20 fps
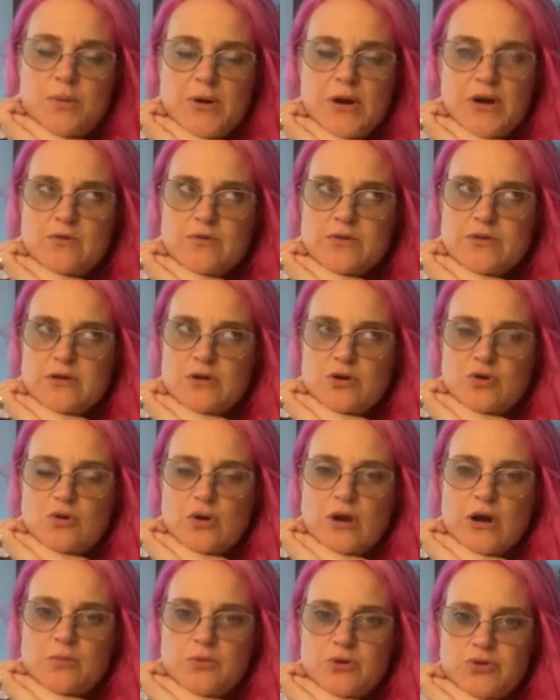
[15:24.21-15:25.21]
But it was an
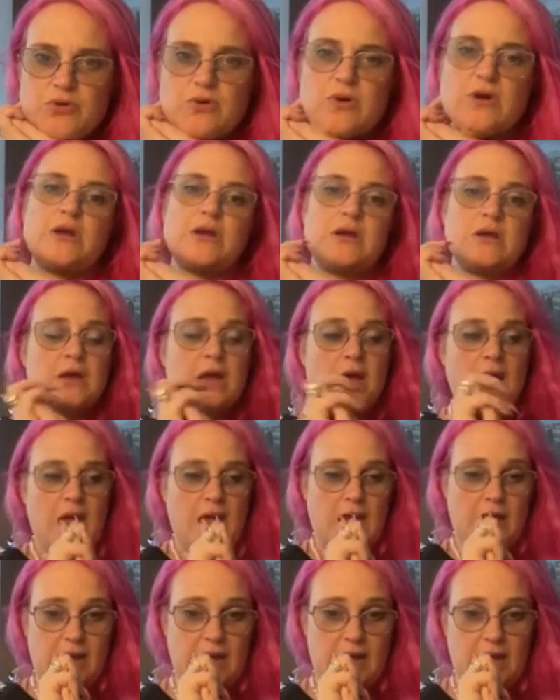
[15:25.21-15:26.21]
incredible training,
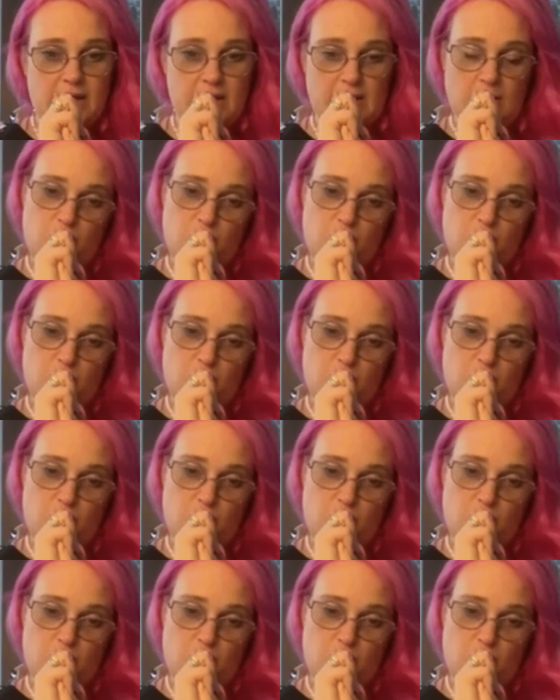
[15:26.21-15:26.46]
and